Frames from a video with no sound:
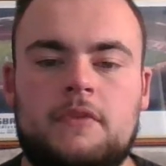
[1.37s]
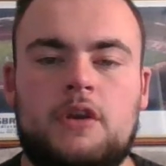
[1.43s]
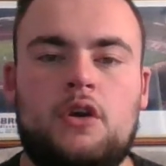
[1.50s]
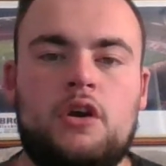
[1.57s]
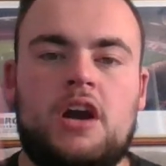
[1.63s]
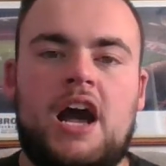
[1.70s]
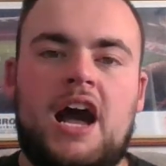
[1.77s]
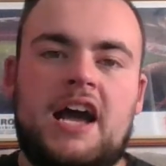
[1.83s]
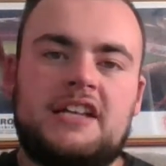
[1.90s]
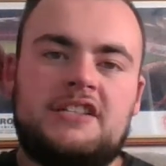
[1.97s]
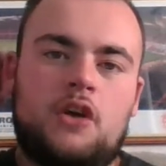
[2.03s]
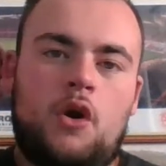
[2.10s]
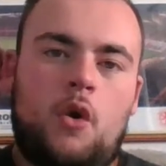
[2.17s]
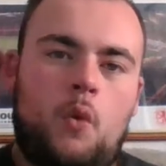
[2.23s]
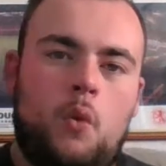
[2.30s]
Yo
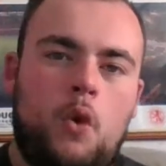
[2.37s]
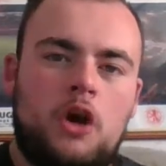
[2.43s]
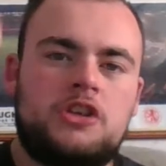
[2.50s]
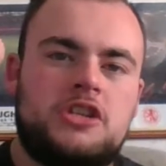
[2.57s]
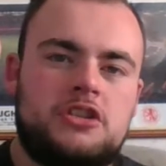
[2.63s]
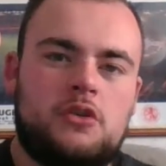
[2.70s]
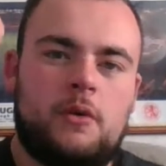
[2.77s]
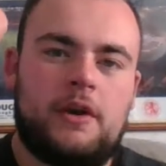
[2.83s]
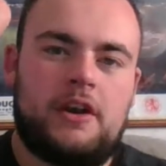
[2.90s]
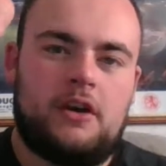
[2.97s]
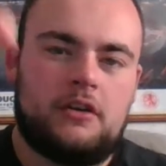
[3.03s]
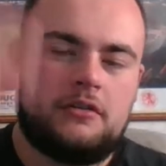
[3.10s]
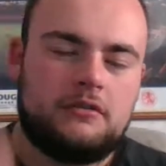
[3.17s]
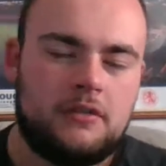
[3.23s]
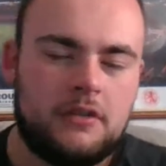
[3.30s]
guys, what is going
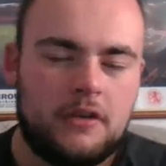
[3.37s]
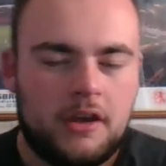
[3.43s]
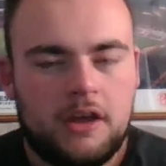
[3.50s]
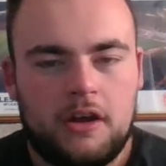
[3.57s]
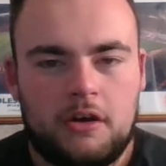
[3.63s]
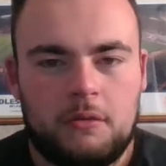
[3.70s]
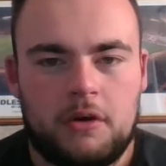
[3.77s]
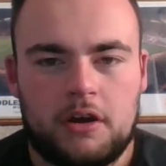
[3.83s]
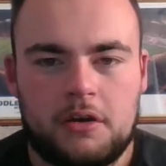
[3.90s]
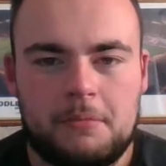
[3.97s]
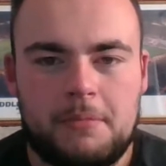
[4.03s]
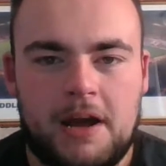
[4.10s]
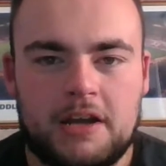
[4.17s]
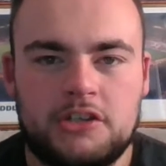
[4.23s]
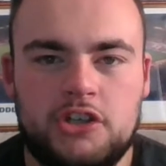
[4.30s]
on?
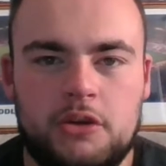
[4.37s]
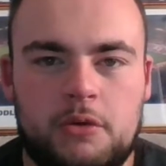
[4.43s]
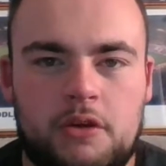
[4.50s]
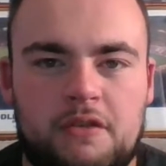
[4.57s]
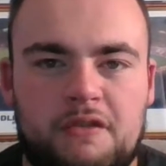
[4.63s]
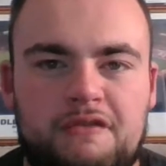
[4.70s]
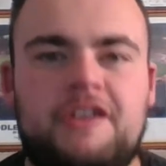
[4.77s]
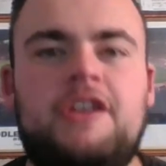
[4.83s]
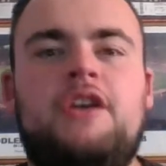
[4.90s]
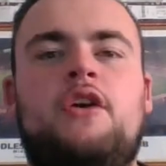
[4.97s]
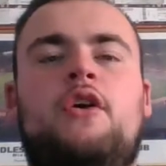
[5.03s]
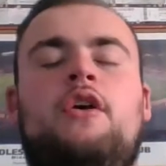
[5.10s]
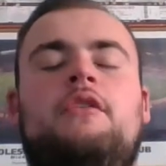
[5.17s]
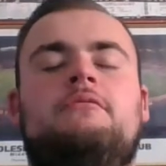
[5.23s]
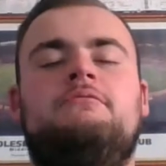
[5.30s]
Welcome back to another
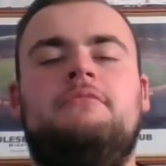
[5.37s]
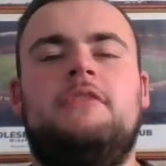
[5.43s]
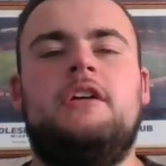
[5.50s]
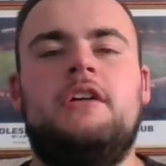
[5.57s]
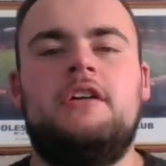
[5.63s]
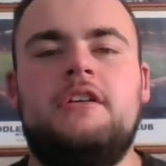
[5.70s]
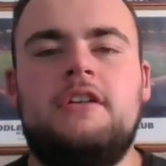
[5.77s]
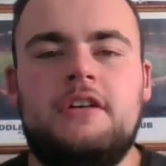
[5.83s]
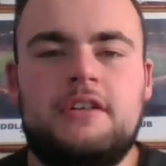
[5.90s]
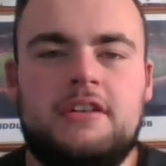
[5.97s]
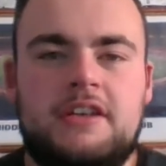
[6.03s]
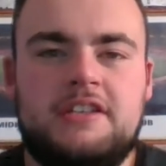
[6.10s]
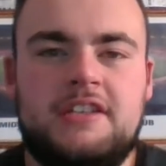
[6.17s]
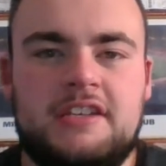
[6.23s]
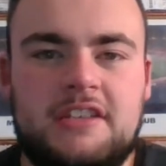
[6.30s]
video.
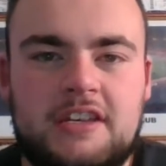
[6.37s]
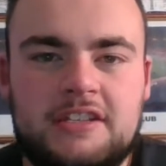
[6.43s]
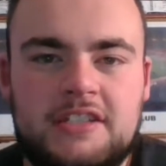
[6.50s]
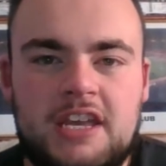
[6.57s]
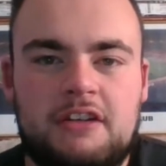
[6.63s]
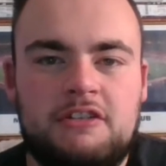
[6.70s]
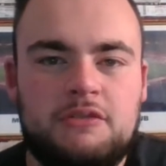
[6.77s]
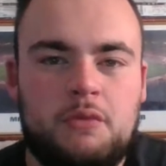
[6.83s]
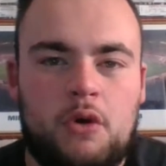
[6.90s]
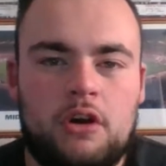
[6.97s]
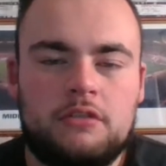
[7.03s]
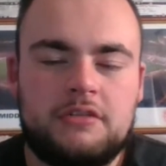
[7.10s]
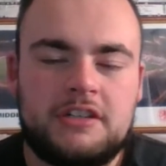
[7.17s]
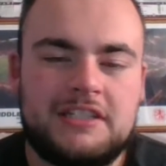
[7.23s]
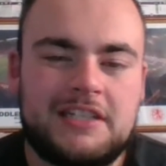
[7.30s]
This is series
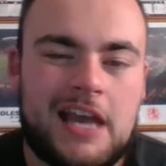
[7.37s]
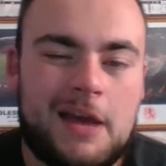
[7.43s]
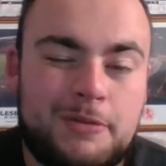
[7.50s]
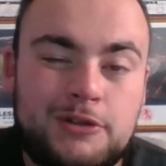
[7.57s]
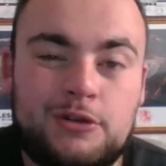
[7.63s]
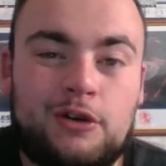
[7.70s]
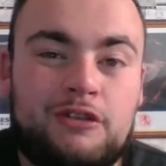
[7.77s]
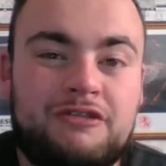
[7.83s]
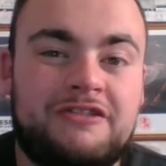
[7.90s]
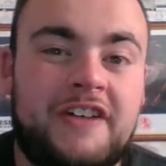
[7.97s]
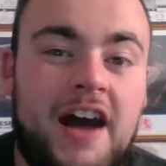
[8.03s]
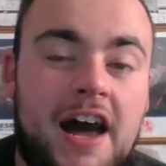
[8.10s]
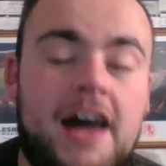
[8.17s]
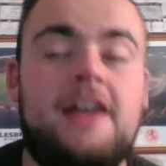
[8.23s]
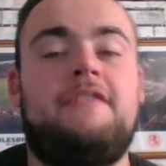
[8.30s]
one, this is episode
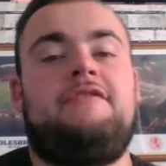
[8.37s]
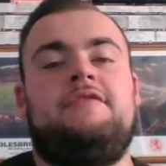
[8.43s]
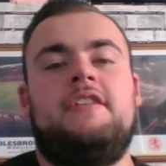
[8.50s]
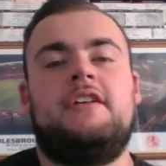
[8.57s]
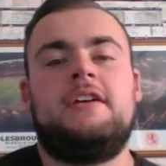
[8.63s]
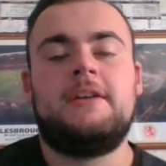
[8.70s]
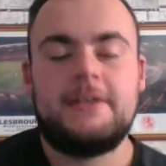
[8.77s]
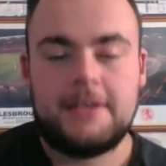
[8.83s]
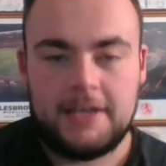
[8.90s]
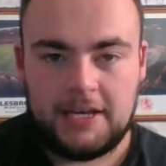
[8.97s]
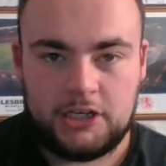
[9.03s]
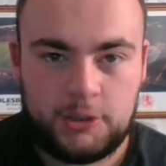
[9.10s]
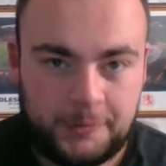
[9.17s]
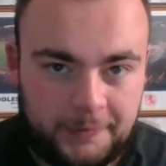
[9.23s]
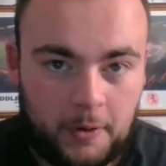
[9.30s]
five.
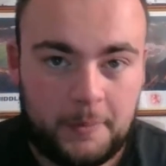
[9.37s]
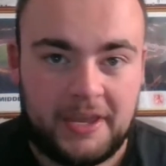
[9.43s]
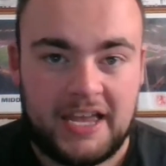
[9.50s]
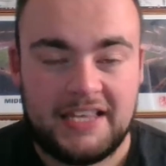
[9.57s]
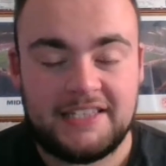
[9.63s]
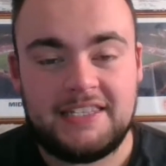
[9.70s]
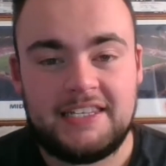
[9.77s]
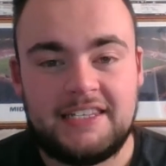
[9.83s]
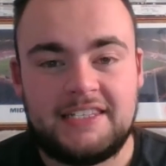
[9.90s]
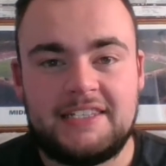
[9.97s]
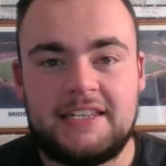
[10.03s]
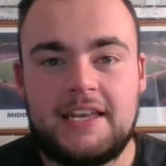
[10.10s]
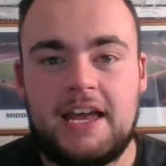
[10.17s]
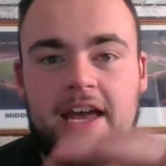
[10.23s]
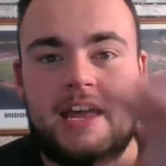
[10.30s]
And just before we get into
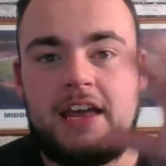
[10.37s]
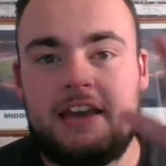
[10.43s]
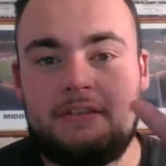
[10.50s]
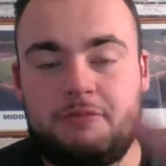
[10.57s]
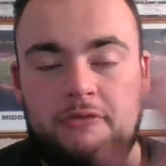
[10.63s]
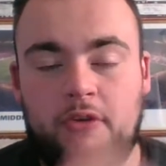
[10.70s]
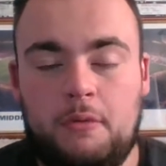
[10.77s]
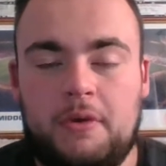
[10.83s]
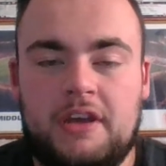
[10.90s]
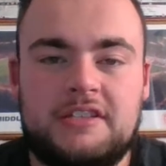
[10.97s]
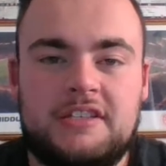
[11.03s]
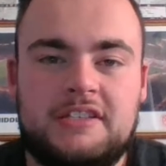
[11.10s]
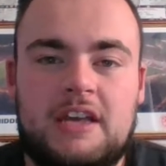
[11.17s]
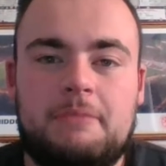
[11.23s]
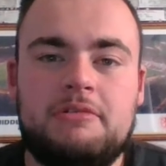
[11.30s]

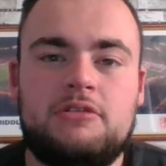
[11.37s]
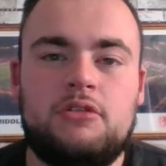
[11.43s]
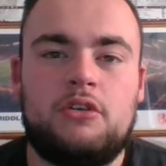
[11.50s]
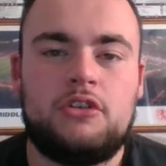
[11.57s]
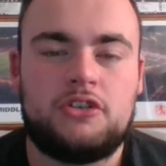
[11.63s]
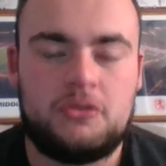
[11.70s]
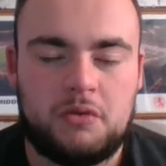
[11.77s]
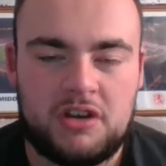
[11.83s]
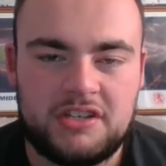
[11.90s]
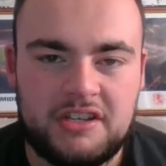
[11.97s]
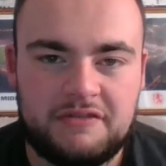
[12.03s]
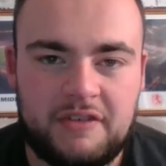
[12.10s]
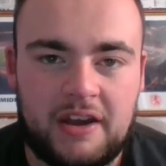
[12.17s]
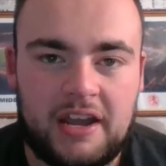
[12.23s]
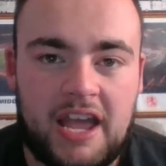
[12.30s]
this episode, just want
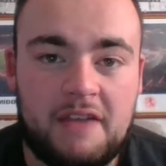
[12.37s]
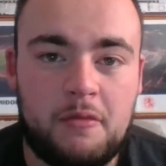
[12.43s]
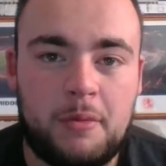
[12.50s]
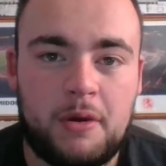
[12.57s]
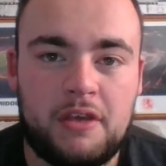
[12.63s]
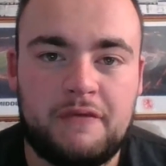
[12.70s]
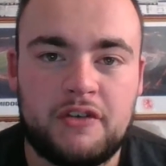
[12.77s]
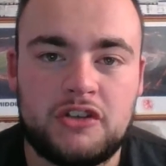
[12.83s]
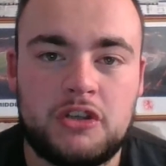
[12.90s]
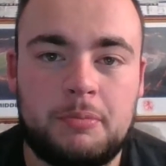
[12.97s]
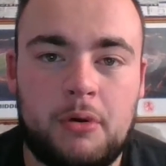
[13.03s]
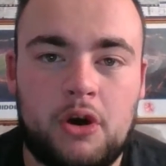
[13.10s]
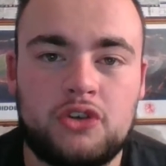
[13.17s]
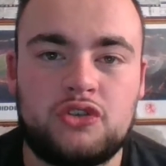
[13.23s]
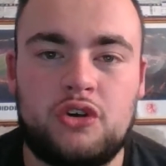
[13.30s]
to thank everybody for the
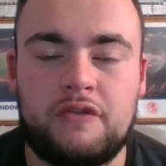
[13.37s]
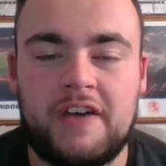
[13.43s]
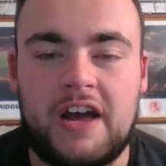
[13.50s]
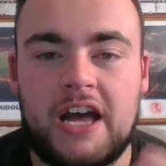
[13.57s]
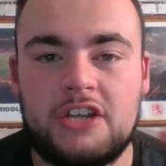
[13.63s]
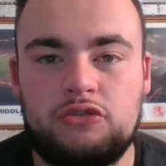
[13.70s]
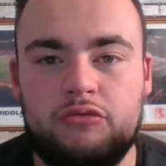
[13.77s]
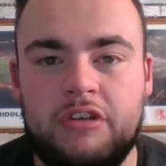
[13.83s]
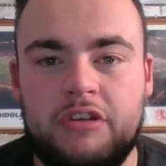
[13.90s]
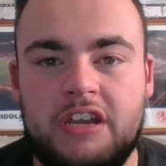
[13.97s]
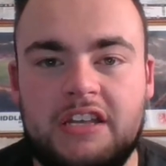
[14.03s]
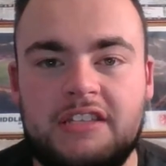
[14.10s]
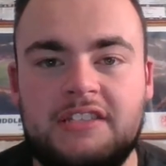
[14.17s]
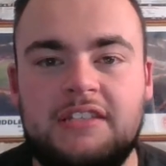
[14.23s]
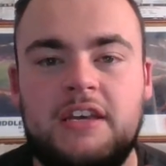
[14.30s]
support so far during
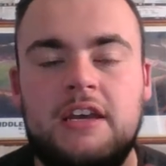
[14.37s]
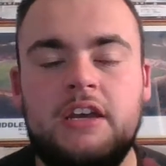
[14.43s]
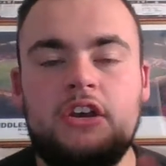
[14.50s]
this